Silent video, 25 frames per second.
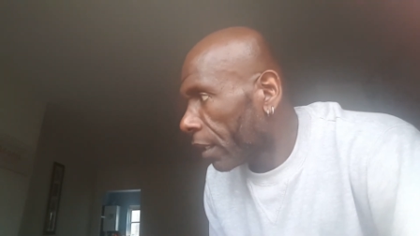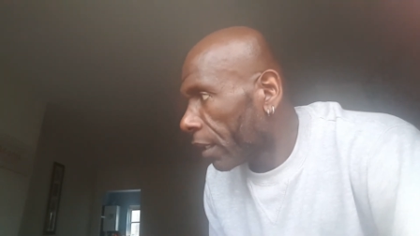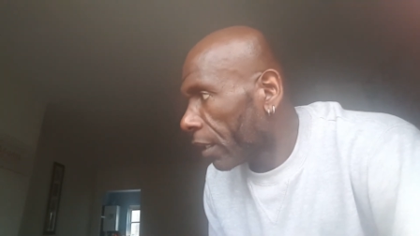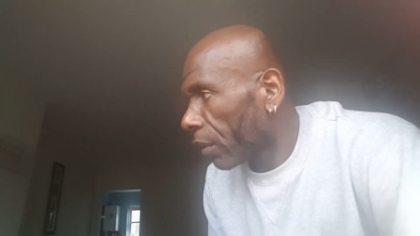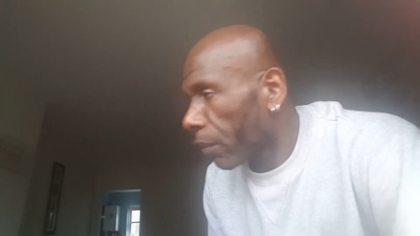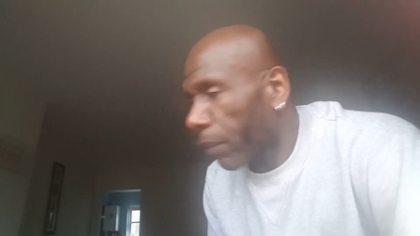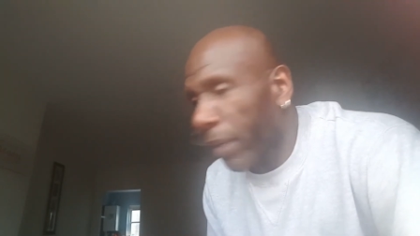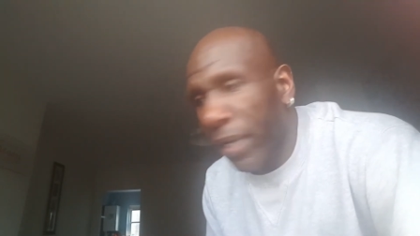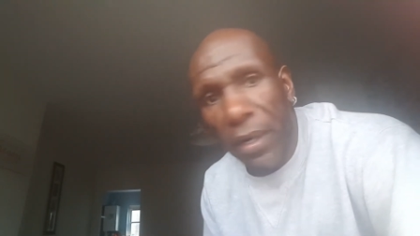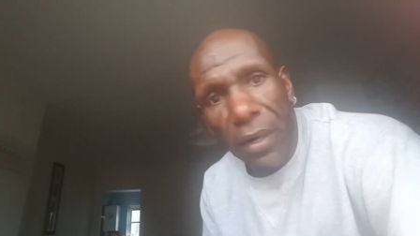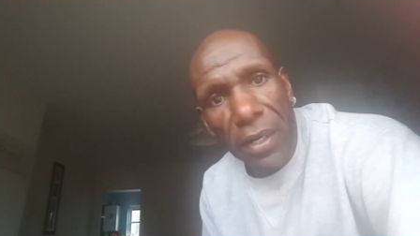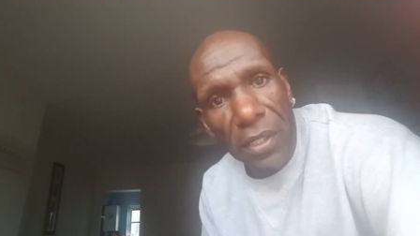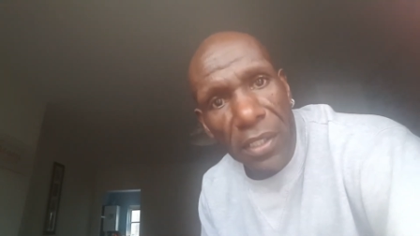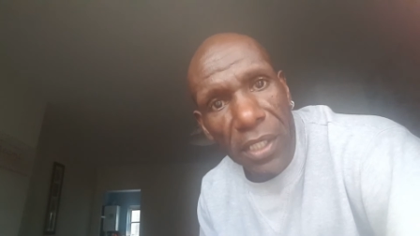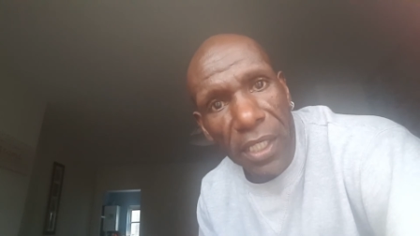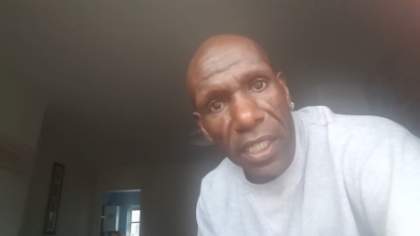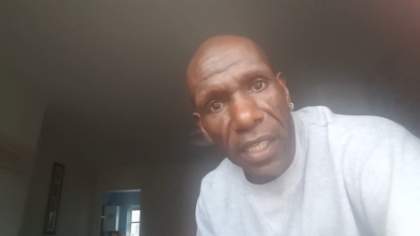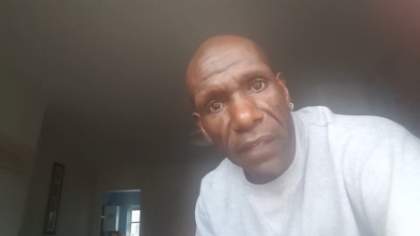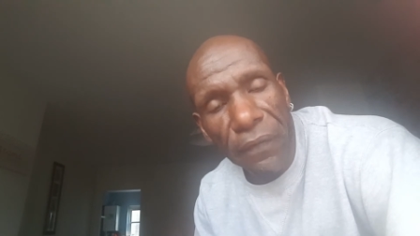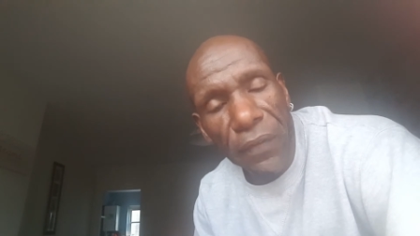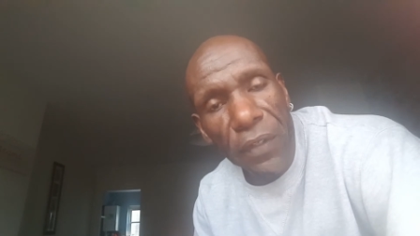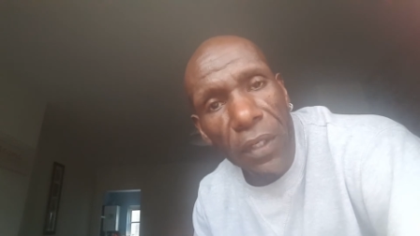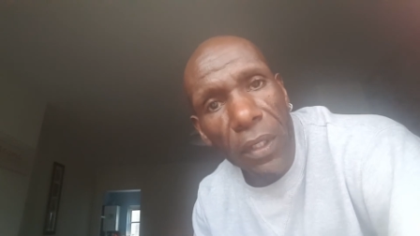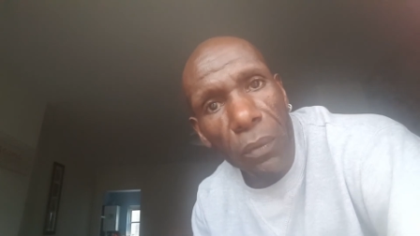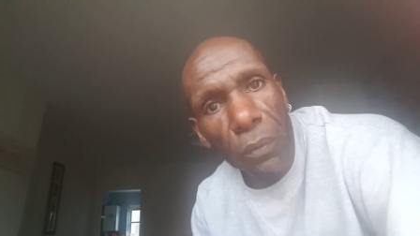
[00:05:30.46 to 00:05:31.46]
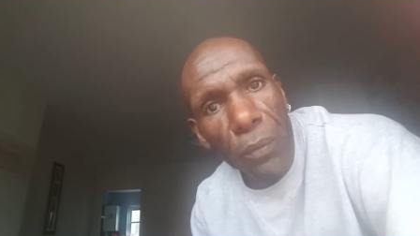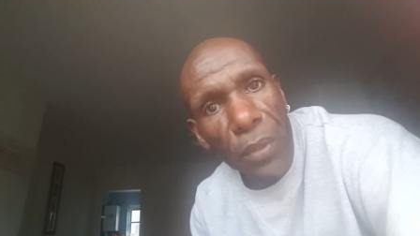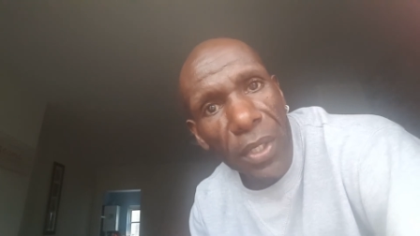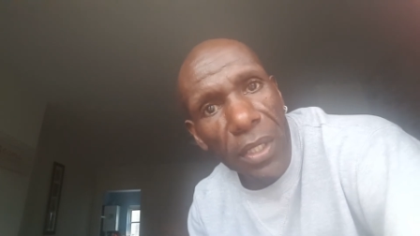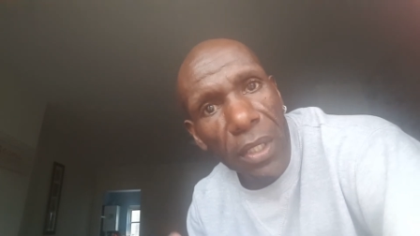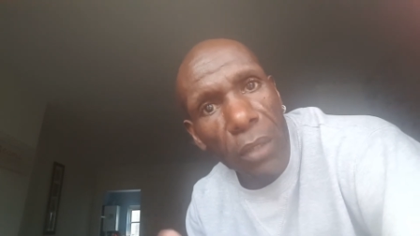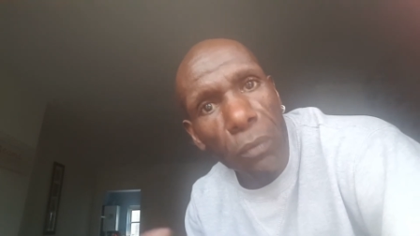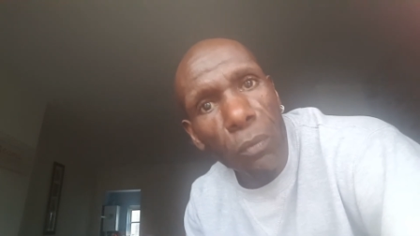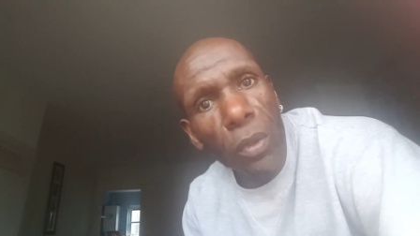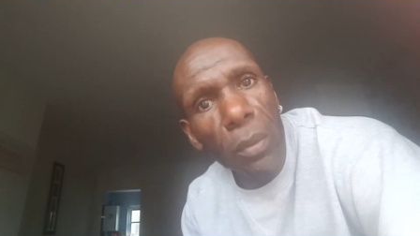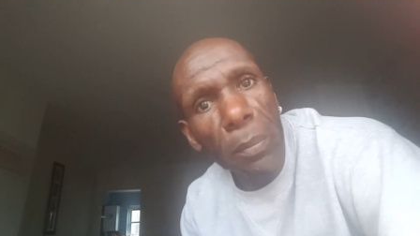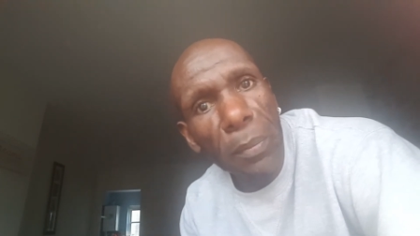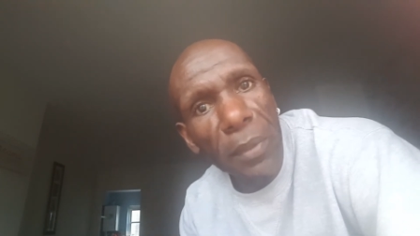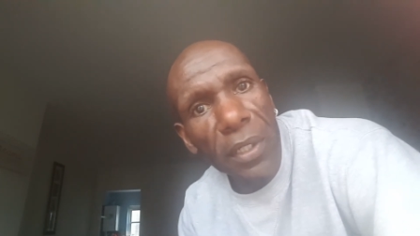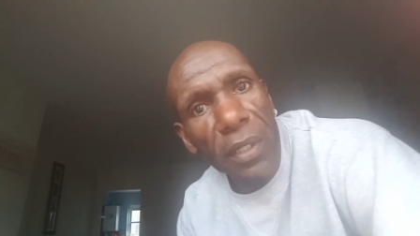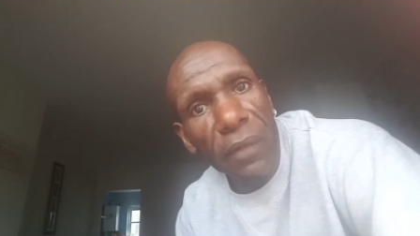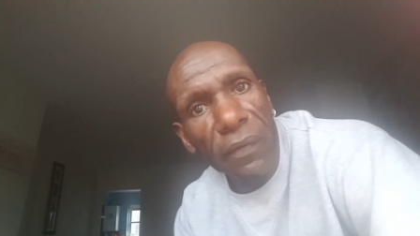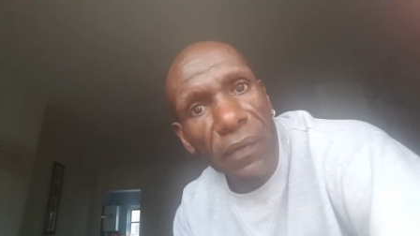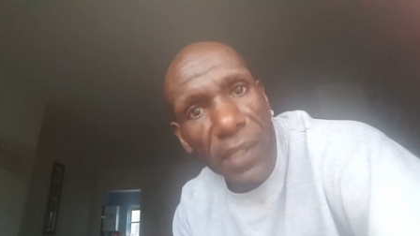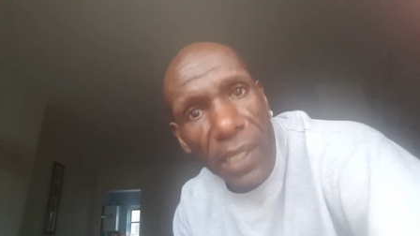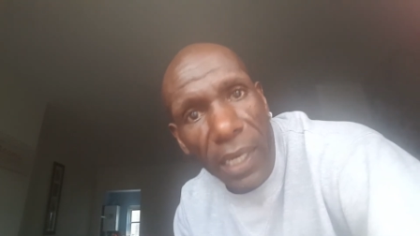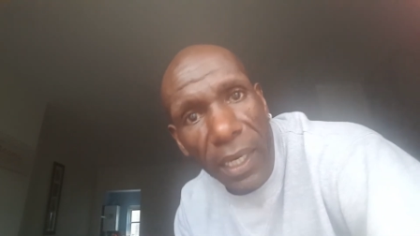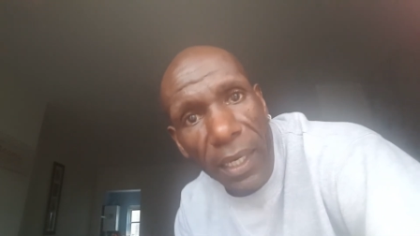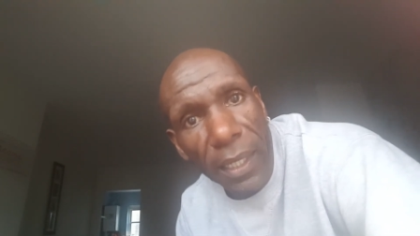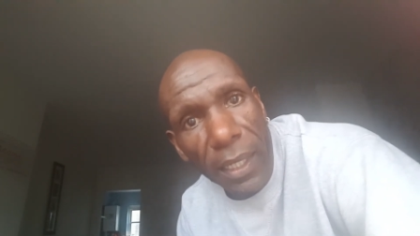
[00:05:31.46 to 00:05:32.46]
Whereas if you're with a woman
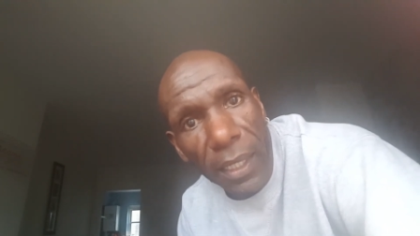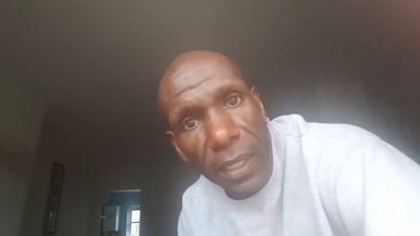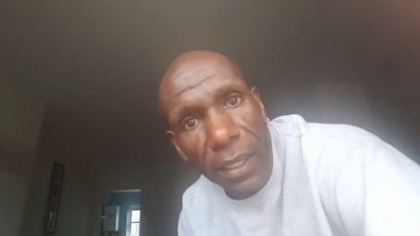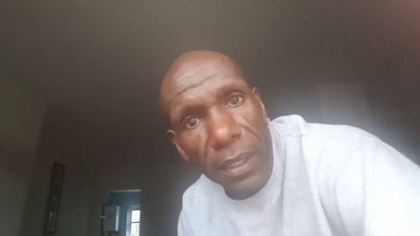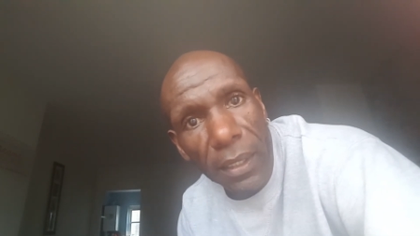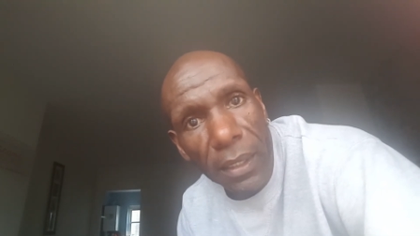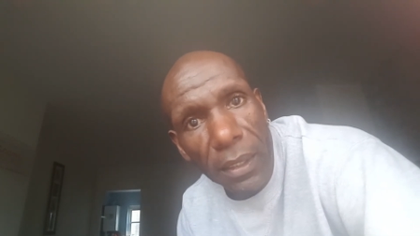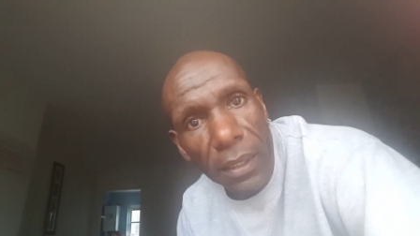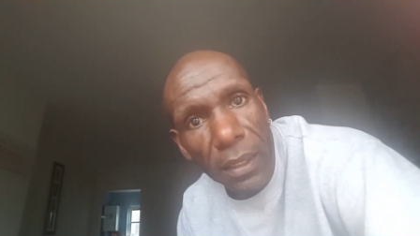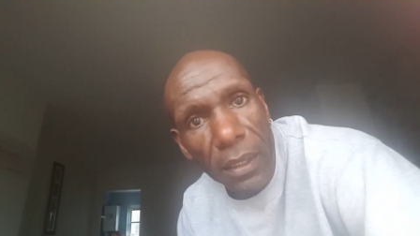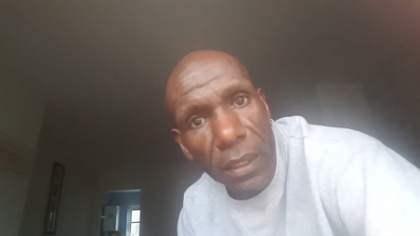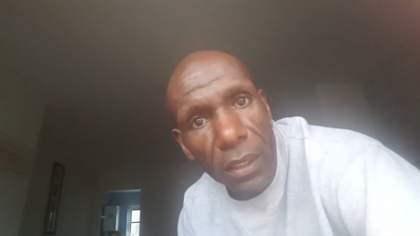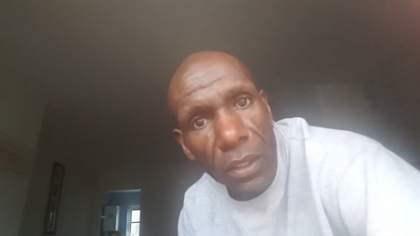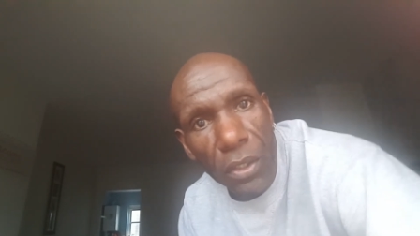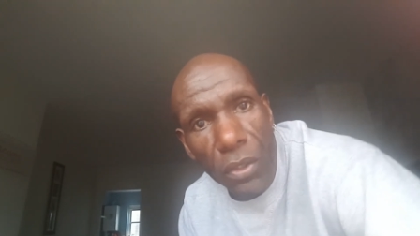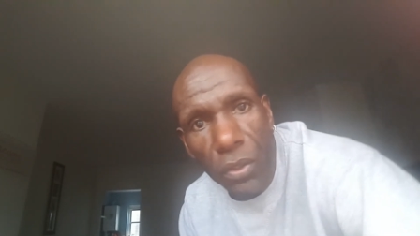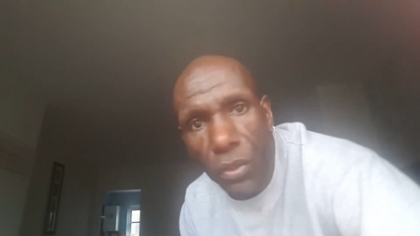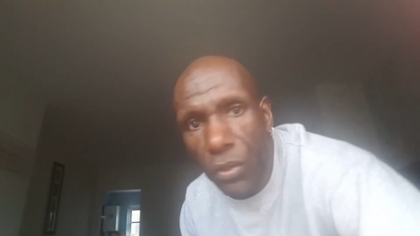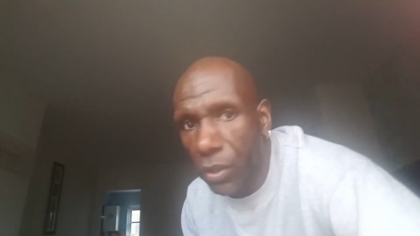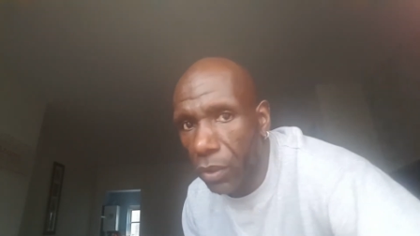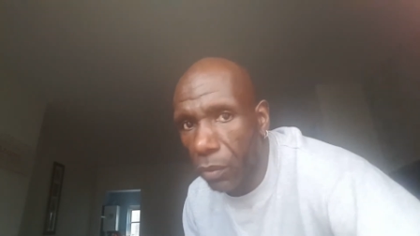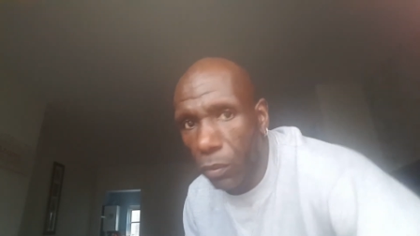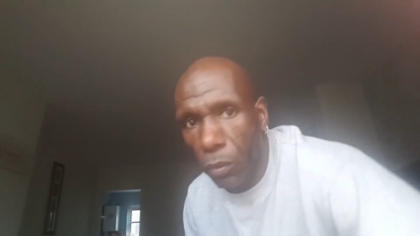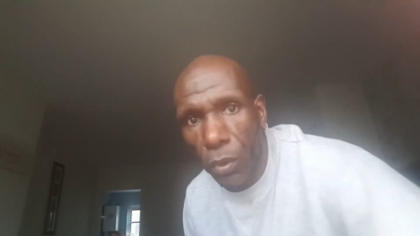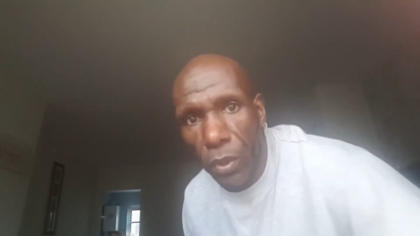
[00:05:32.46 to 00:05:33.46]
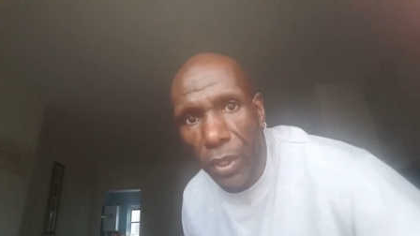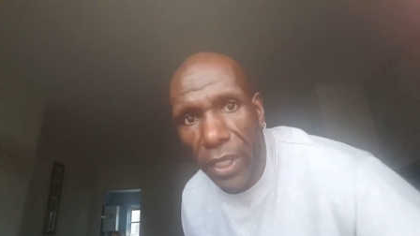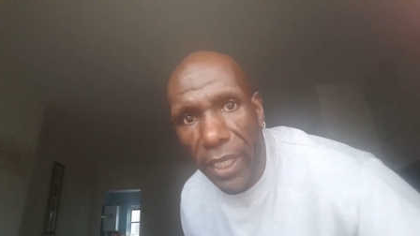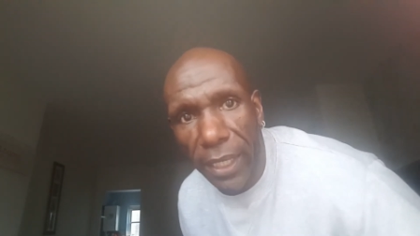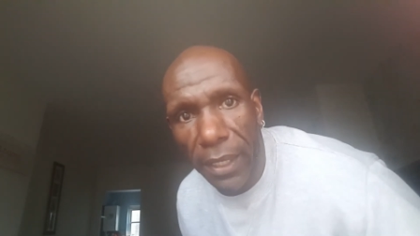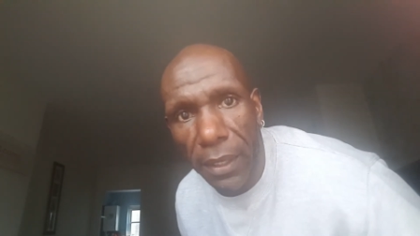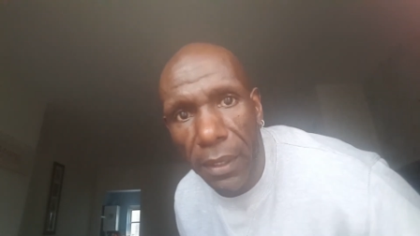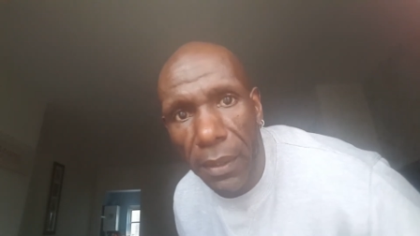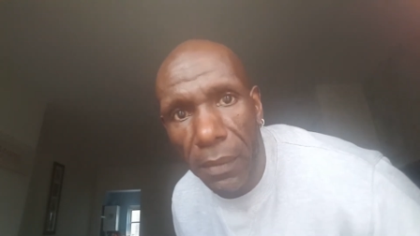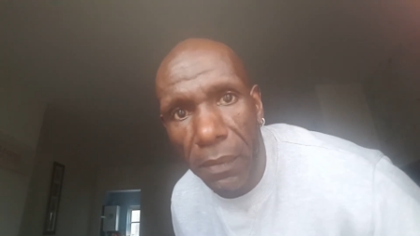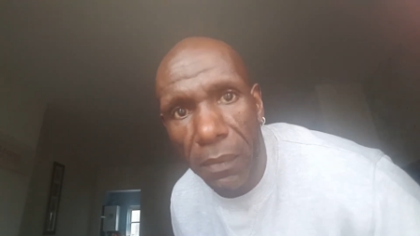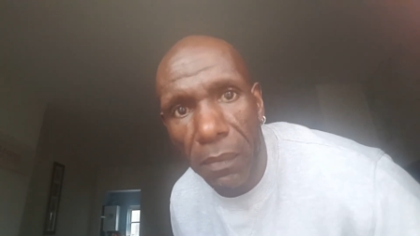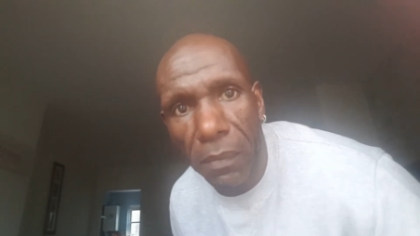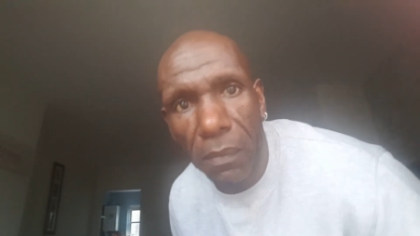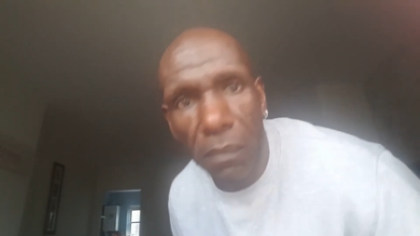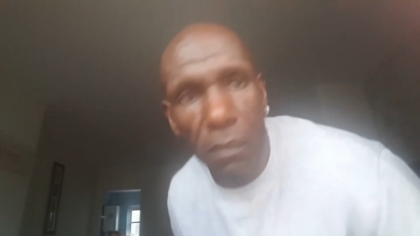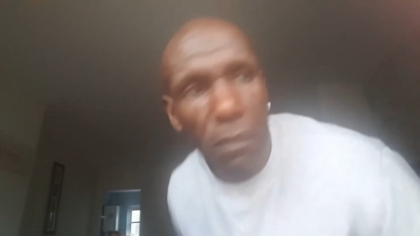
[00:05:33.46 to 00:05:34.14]
of color, you walk in,